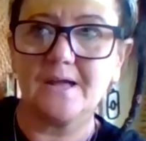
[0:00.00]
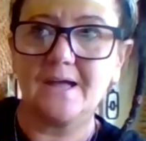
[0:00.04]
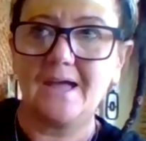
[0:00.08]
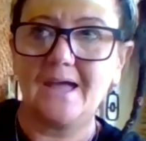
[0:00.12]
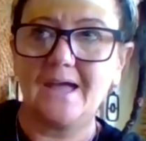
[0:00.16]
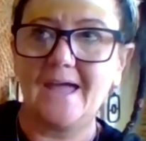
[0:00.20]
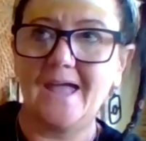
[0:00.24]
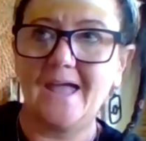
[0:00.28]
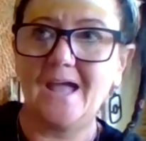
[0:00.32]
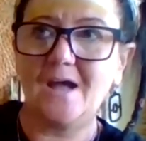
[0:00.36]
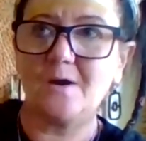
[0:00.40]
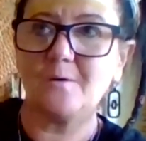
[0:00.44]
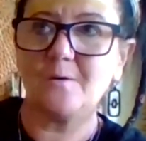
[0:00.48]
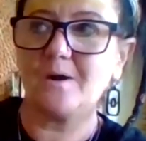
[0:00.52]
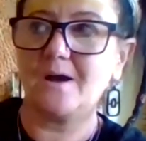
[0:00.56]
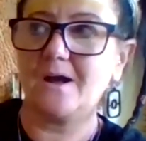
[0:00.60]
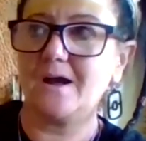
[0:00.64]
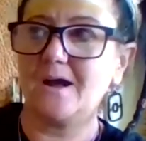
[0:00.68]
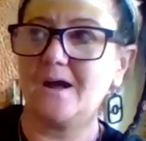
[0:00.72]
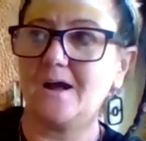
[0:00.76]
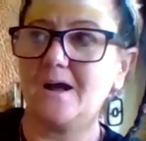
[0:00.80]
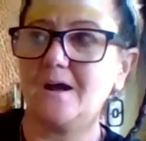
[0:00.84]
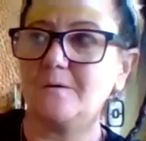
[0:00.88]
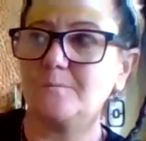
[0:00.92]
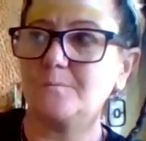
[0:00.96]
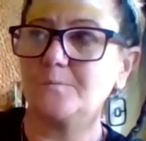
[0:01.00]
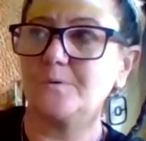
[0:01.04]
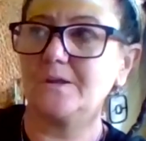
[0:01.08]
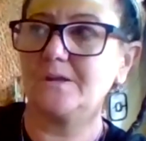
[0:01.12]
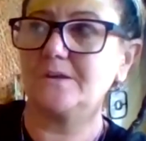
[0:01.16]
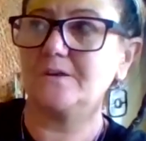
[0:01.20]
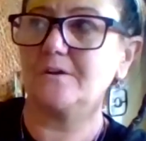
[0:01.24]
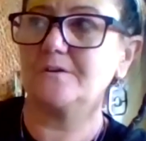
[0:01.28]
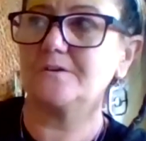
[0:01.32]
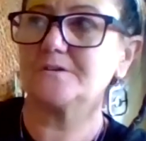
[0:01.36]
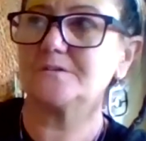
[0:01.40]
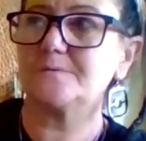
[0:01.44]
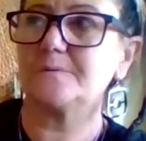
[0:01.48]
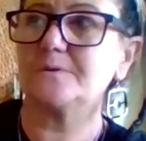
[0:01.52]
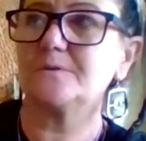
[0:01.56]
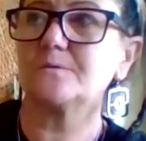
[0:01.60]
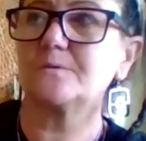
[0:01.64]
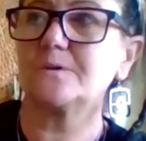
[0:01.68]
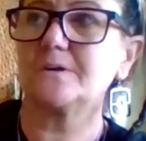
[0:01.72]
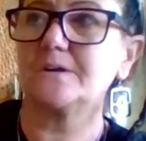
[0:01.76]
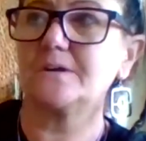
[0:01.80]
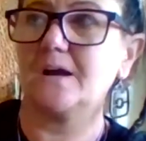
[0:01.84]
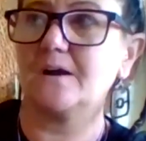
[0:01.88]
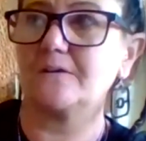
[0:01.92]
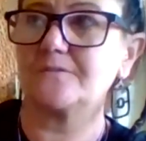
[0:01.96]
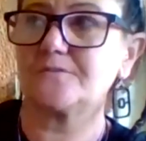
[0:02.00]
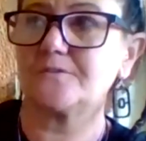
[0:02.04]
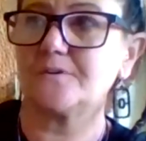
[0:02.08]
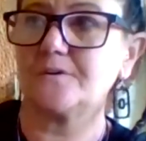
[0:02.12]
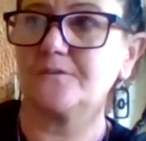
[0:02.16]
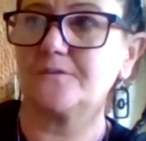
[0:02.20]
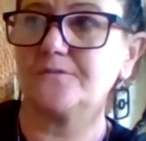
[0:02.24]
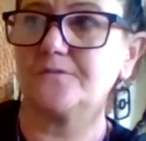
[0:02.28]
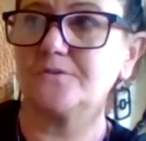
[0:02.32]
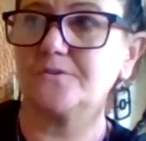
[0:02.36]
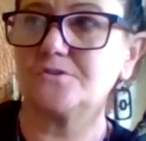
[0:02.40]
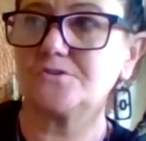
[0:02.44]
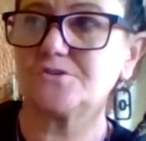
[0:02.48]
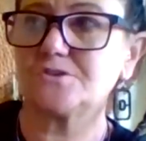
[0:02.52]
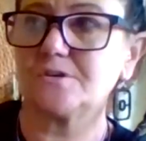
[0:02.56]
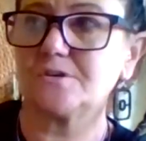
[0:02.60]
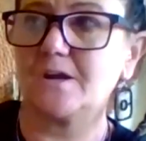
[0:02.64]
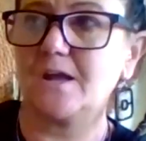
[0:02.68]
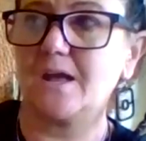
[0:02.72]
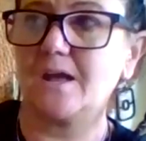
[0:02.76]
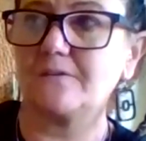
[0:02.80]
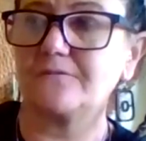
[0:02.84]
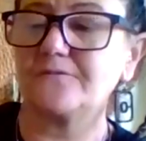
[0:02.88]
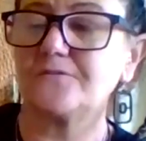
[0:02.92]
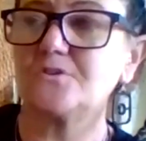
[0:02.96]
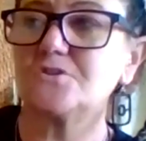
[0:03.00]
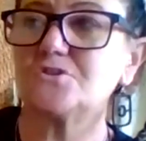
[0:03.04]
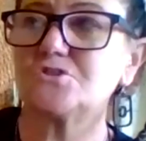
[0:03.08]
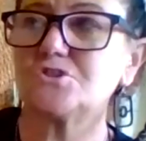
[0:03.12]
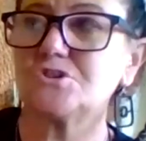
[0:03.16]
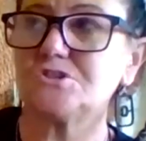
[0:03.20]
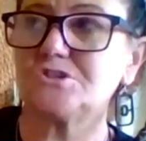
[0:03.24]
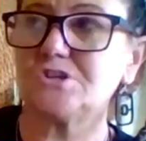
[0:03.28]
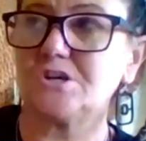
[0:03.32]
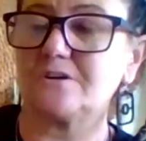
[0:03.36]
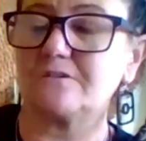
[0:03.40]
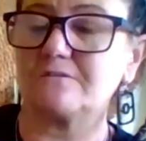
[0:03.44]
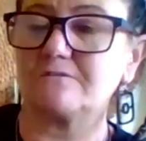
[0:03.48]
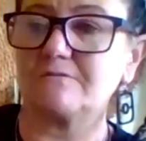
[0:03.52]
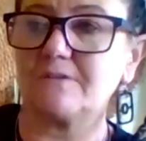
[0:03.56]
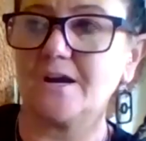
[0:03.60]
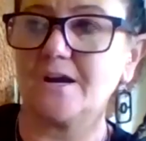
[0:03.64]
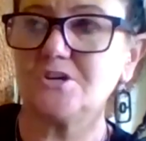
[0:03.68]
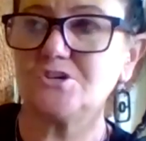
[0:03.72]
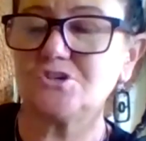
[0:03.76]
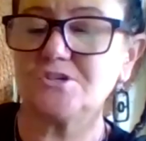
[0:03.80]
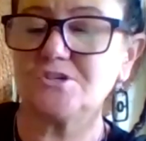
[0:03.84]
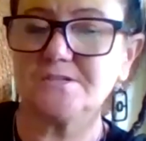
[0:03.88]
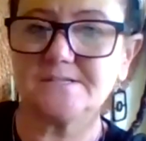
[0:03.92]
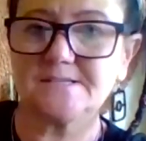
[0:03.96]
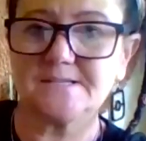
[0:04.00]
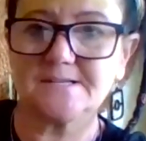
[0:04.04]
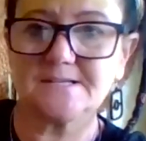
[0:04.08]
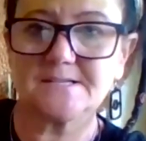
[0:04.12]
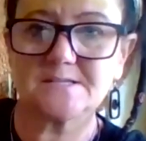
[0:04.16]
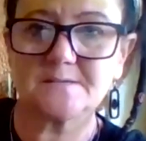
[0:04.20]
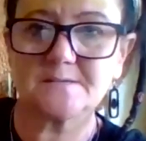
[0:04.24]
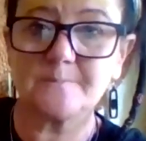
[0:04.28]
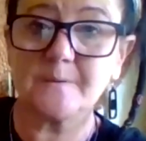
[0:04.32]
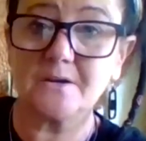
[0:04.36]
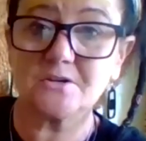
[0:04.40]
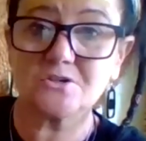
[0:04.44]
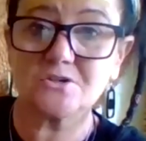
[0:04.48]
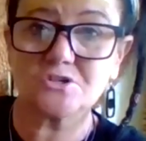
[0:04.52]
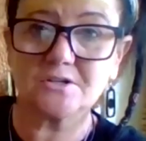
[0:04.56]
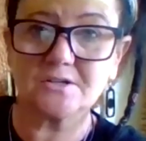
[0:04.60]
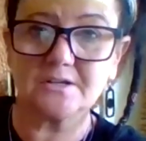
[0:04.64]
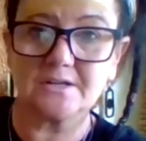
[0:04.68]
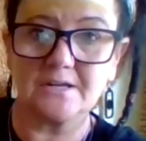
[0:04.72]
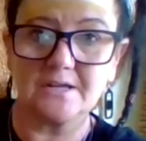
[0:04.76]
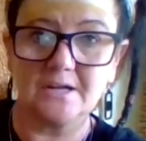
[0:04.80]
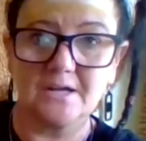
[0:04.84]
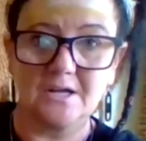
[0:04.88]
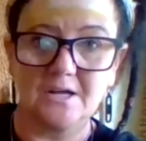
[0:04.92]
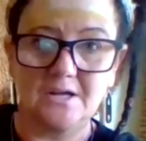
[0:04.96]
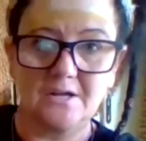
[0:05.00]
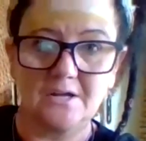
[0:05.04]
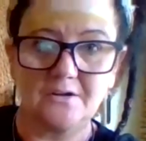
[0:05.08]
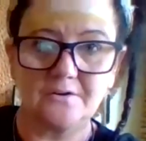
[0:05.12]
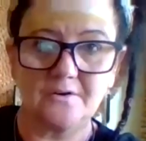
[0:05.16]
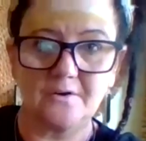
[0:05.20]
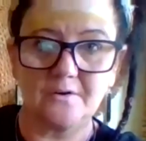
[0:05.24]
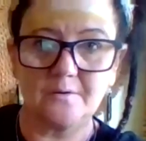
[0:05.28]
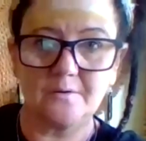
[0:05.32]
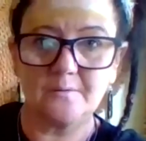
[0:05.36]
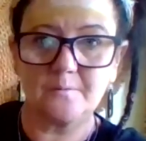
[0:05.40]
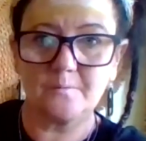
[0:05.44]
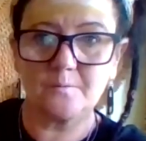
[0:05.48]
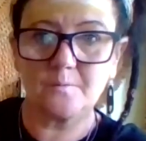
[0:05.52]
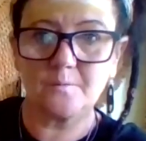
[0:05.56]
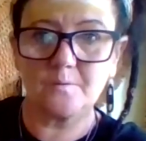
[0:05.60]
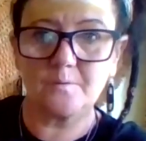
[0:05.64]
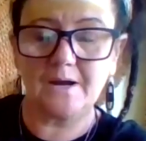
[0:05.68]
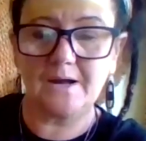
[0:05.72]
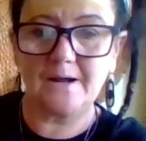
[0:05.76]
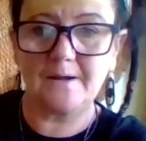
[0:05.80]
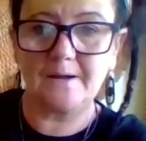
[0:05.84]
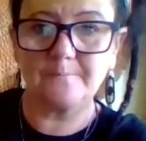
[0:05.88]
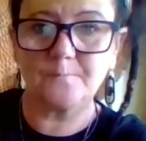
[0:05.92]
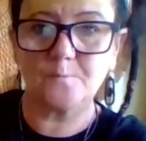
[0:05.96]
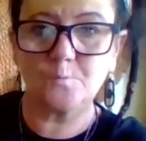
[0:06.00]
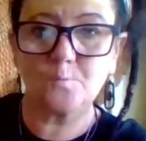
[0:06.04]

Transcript: how are we going to be looking after our future our future generations especially you know um,